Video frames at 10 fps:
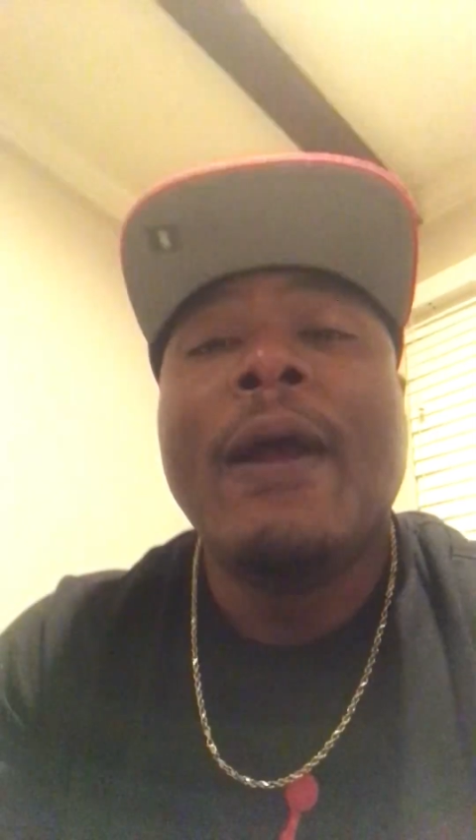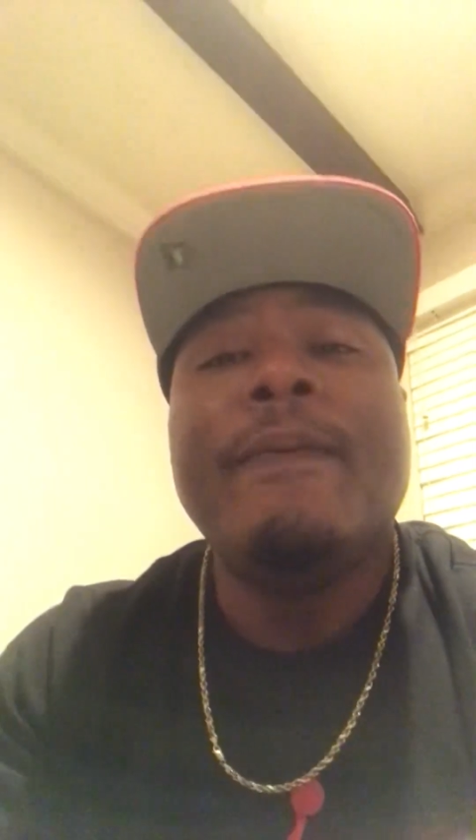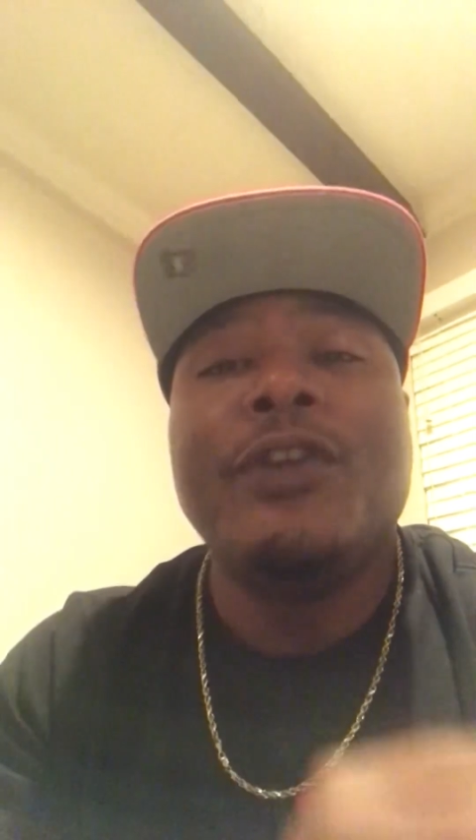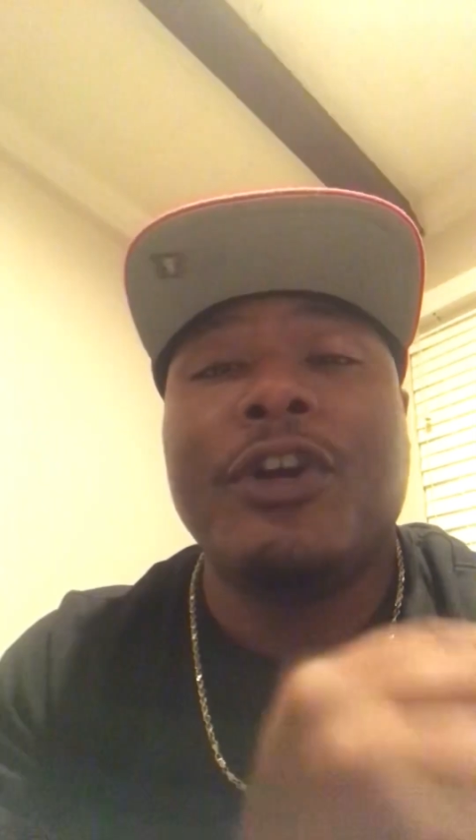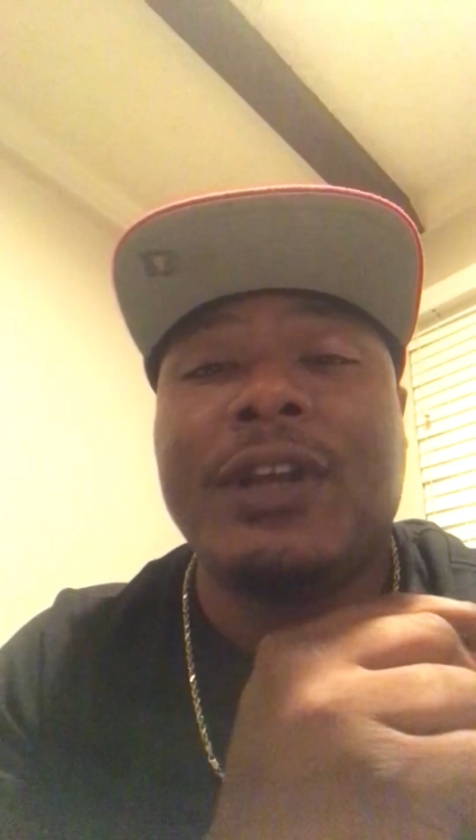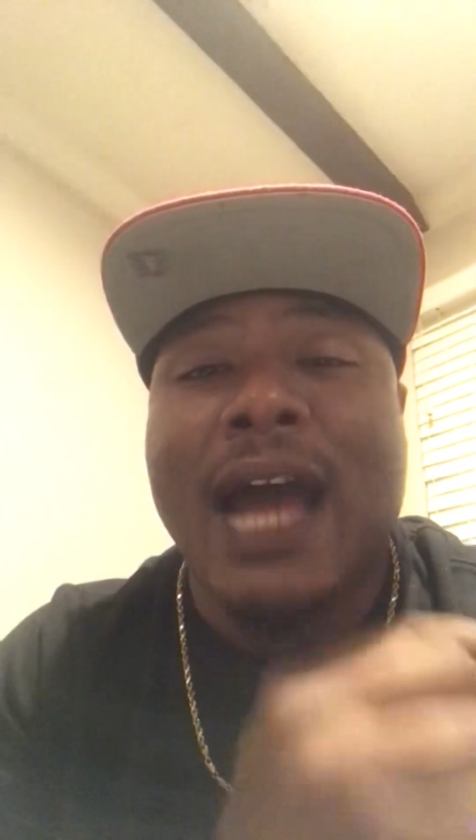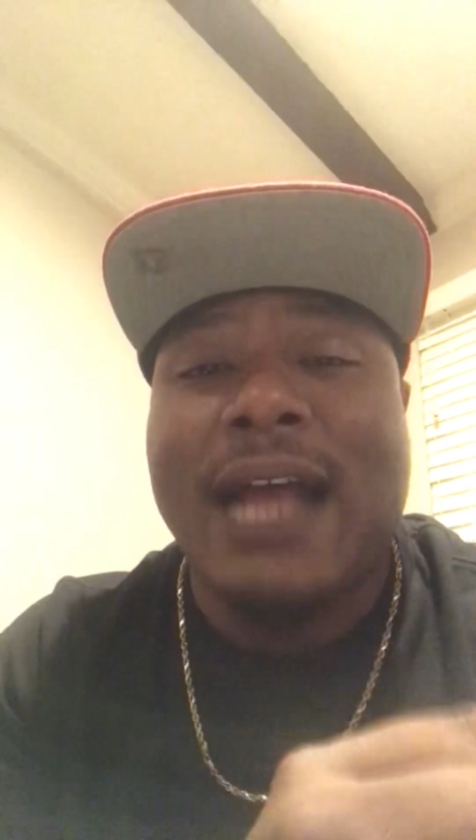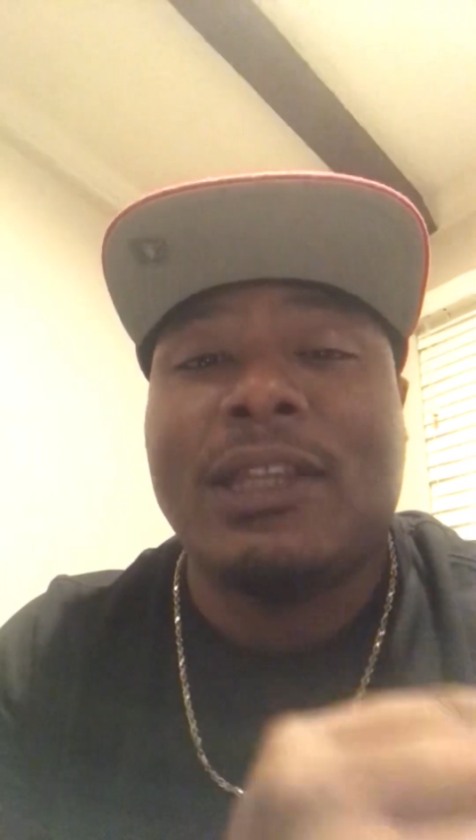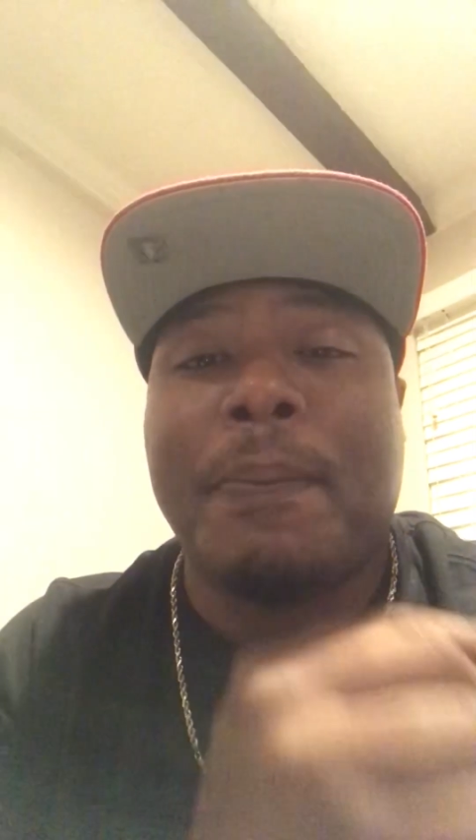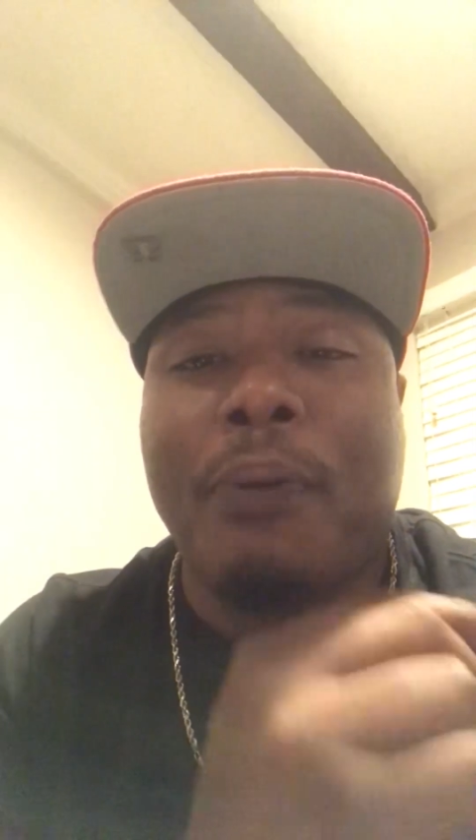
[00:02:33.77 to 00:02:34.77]
You're
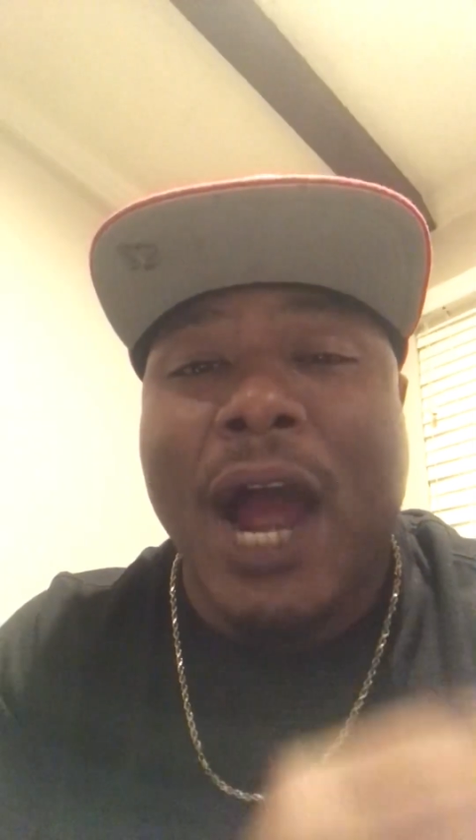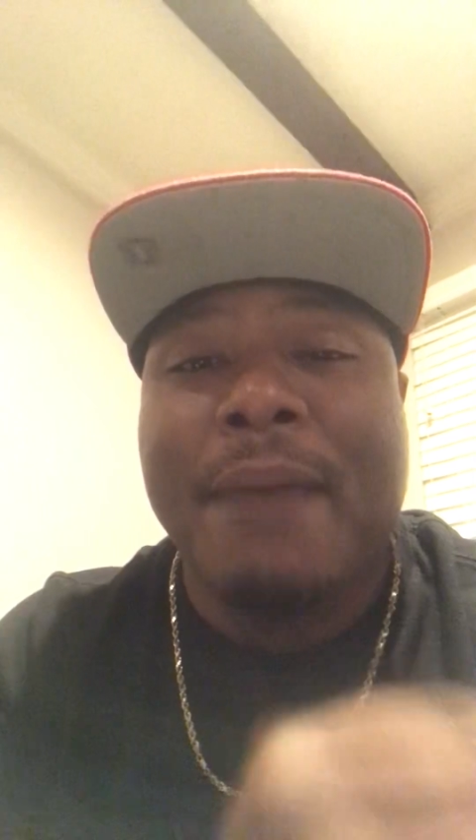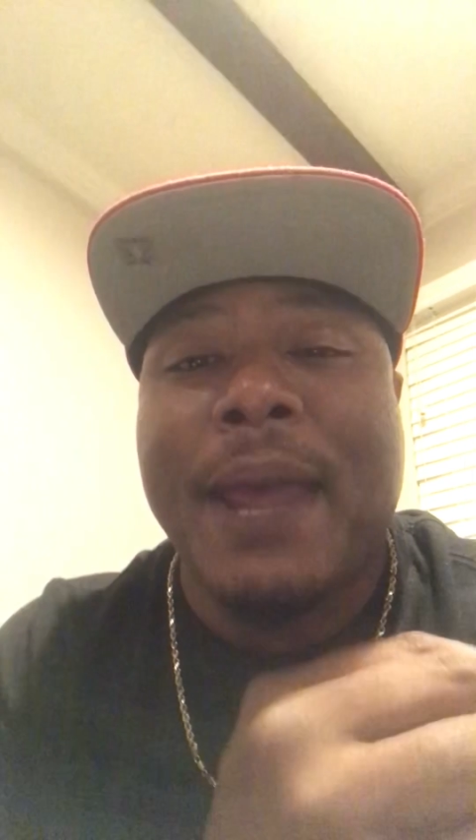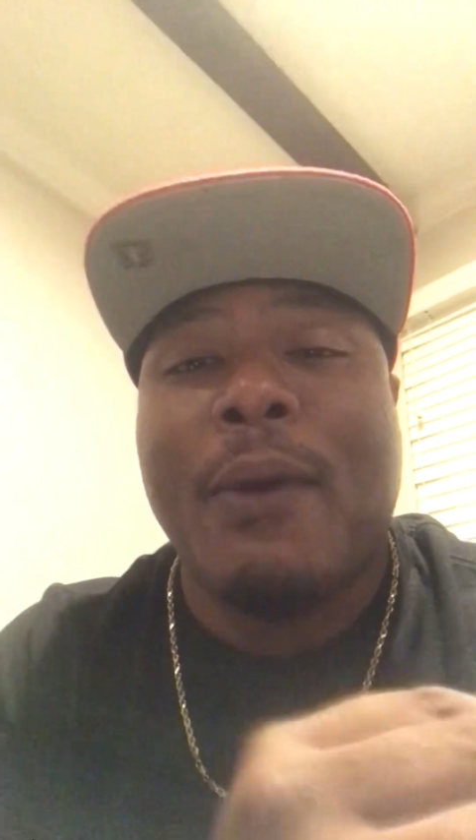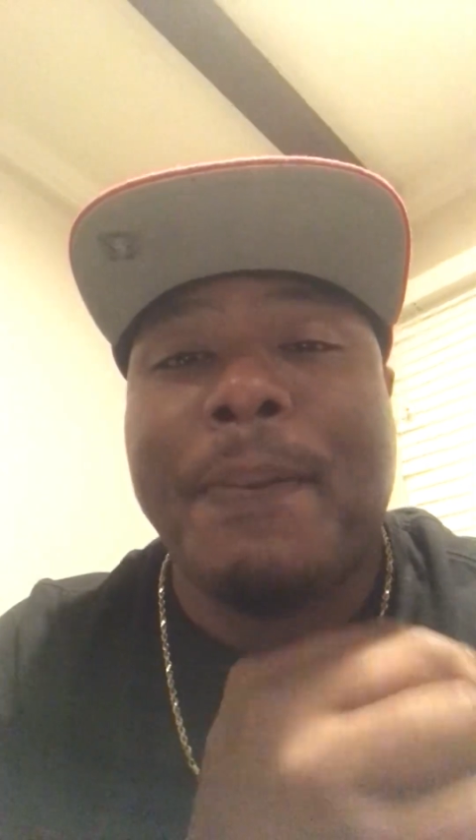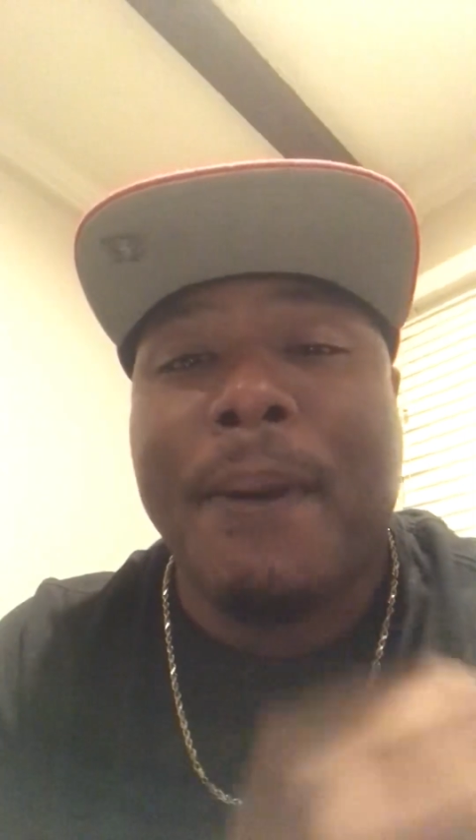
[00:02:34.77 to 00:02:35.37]
not the primary